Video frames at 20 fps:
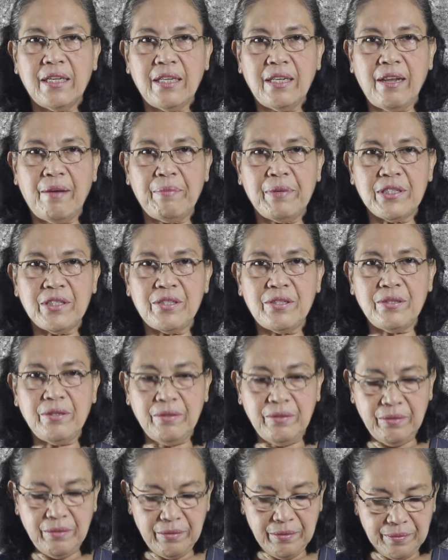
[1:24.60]
Number
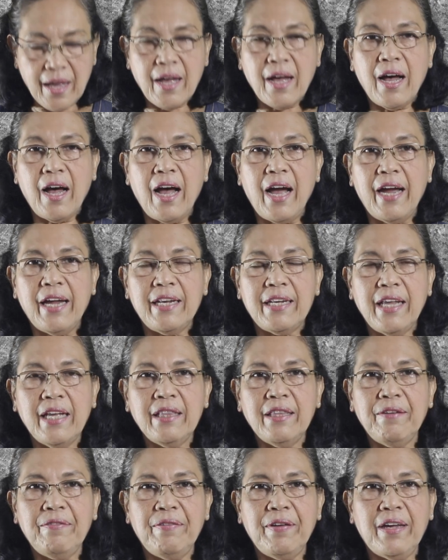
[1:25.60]
2,
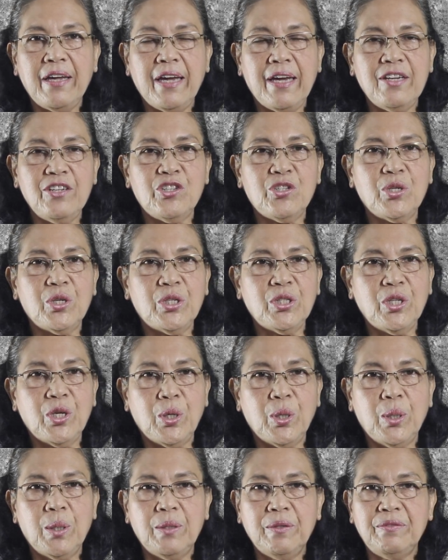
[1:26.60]
identification
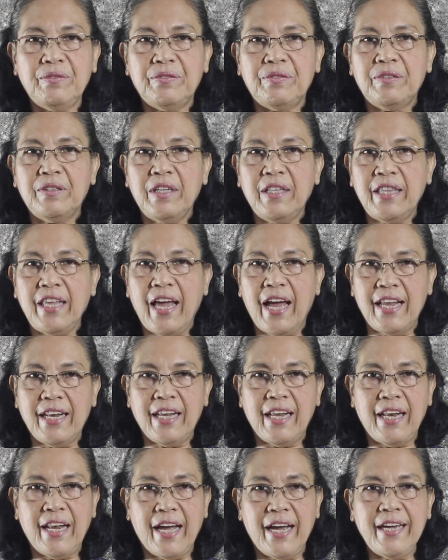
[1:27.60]
of the
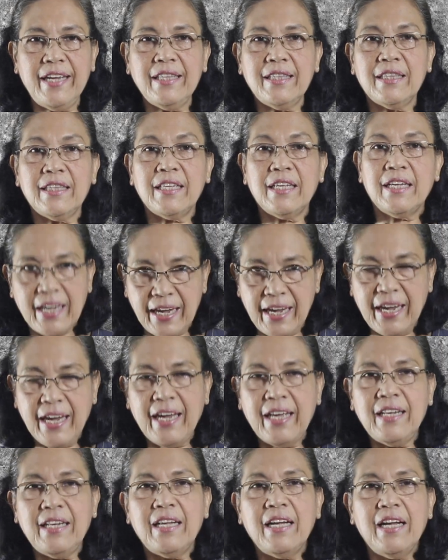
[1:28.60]
analyte
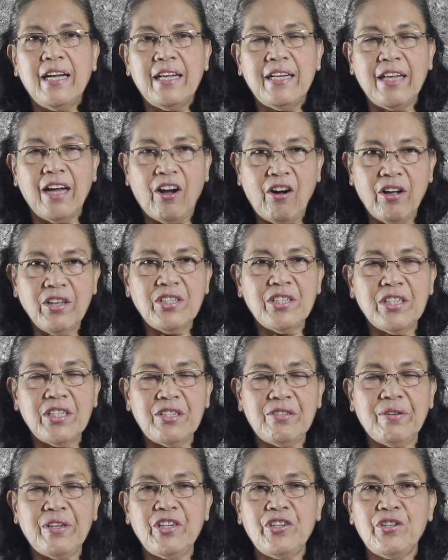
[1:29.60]
and the
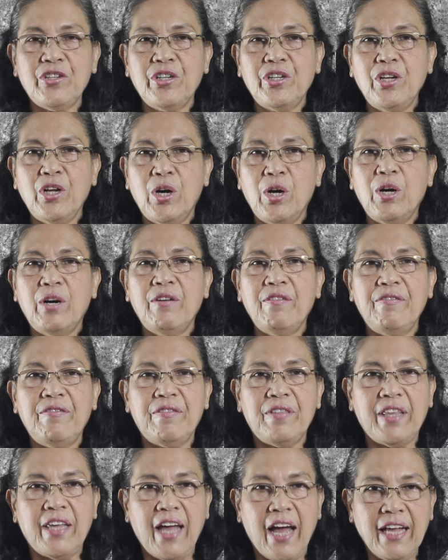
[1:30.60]
concentration of
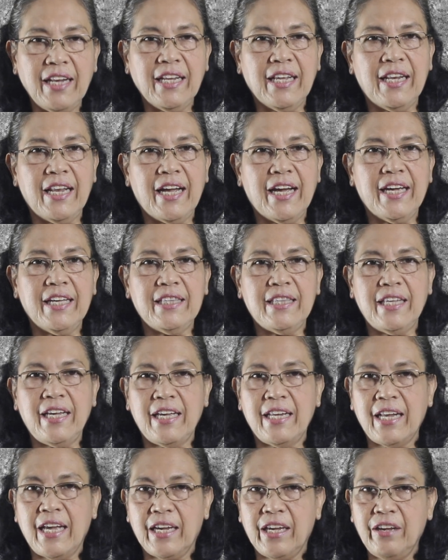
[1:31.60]
the analyte in
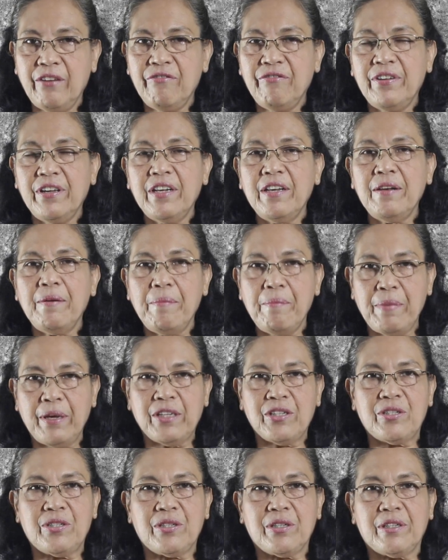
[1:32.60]
a given
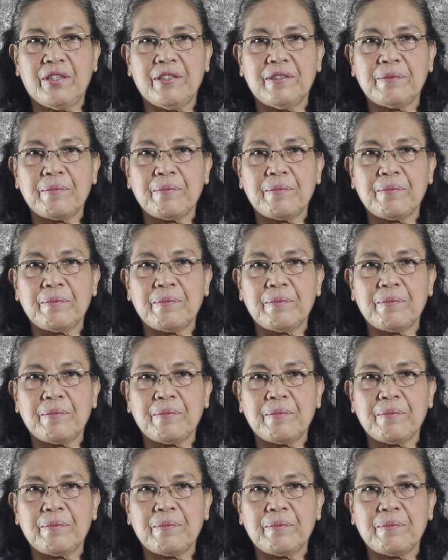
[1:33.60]
mixture.